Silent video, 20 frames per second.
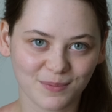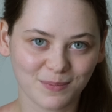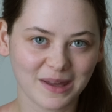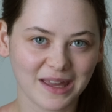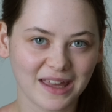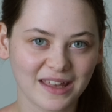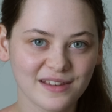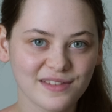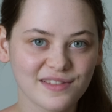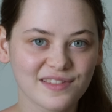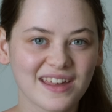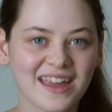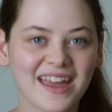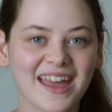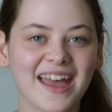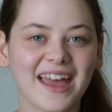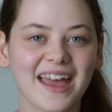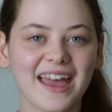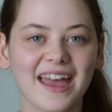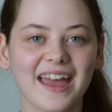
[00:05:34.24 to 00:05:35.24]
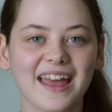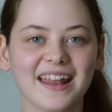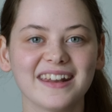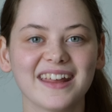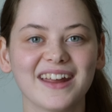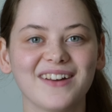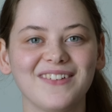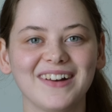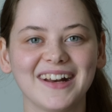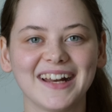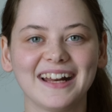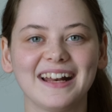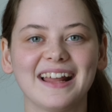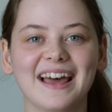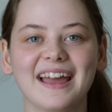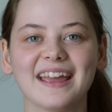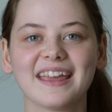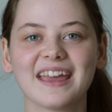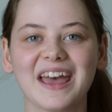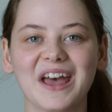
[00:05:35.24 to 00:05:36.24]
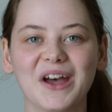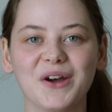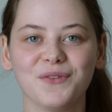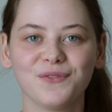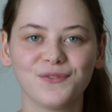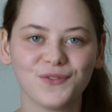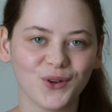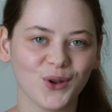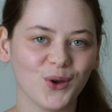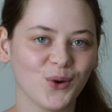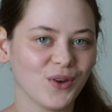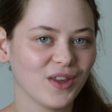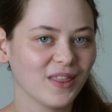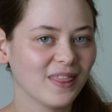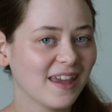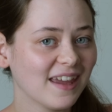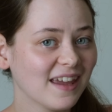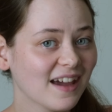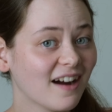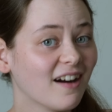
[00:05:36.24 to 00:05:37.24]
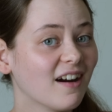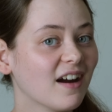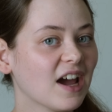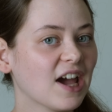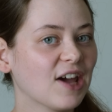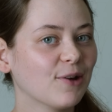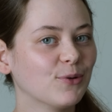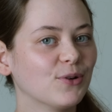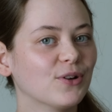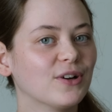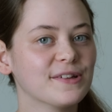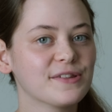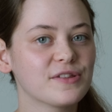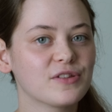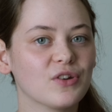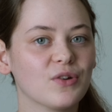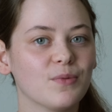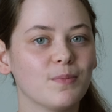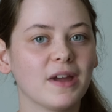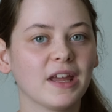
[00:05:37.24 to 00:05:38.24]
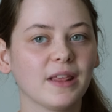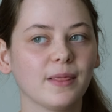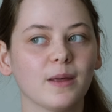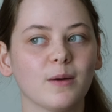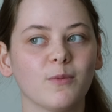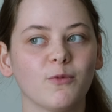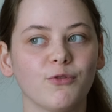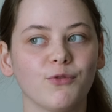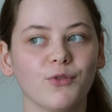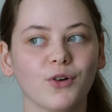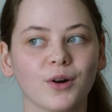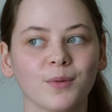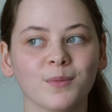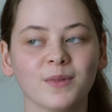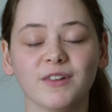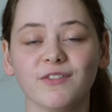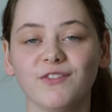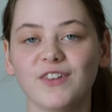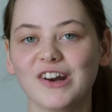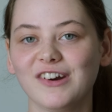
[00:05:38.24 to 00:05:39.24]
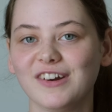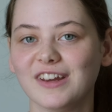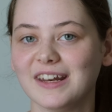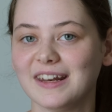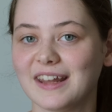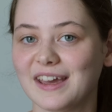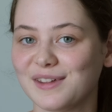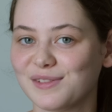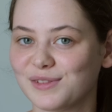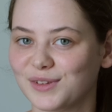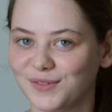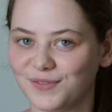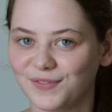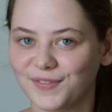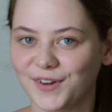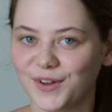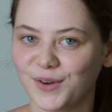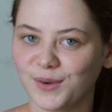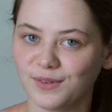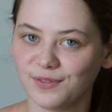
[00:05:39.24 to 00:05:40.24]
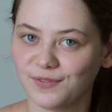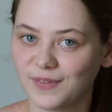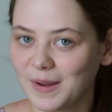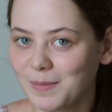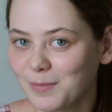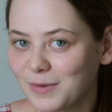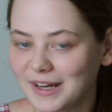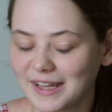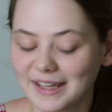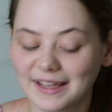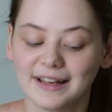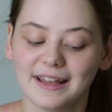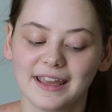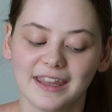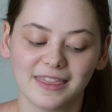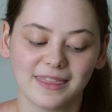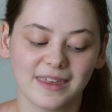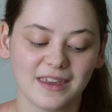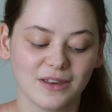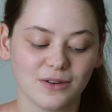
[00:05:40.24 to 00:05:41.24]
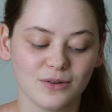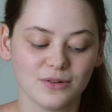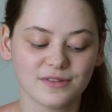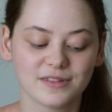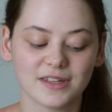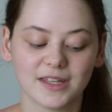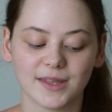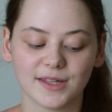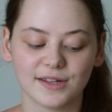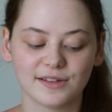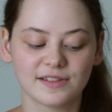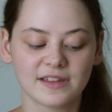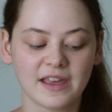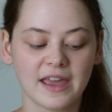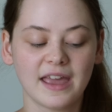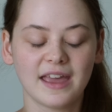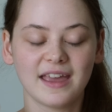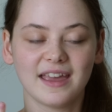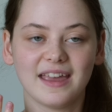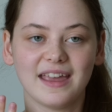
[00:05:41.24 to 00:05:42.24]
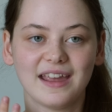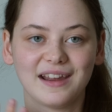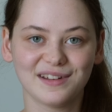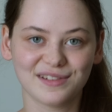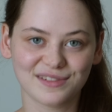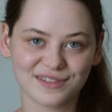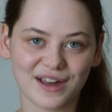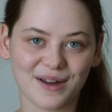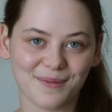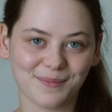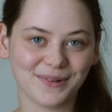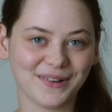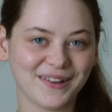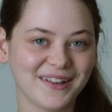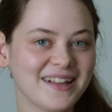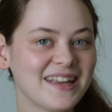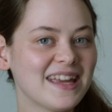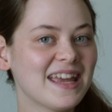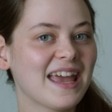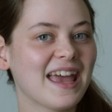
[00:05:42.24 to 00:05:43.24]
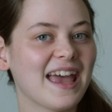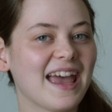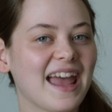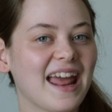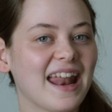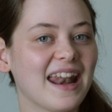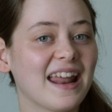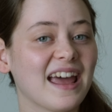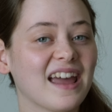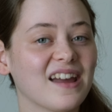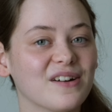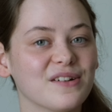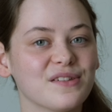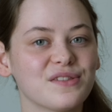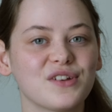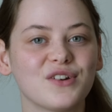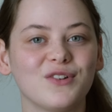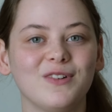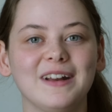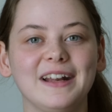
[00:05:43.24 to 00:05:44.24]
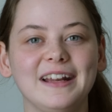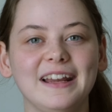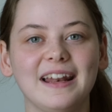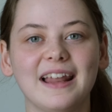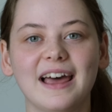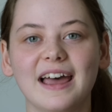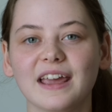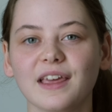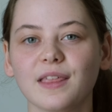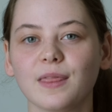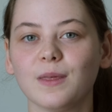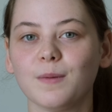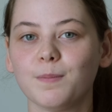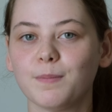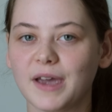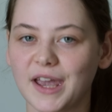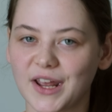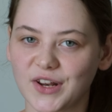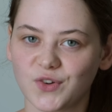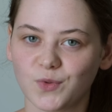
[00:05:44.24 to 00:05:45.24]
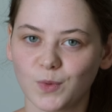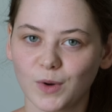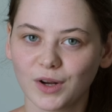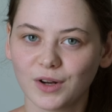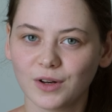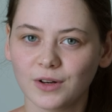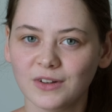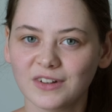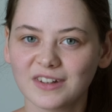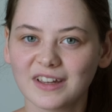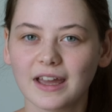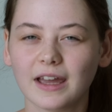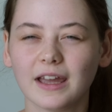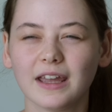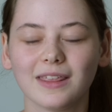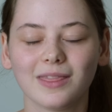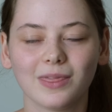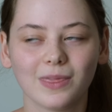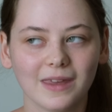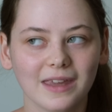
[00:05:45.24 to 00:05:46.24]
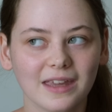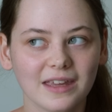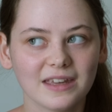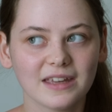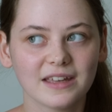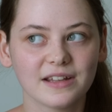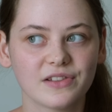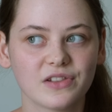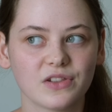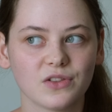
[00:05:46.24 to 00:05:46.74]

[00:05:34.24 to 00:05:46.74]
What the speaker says: Pants, and I really like how flowy they are. I would also make them from a very nice and flowy fabric like they used in this example. And I also really like the patchwork look. I think it's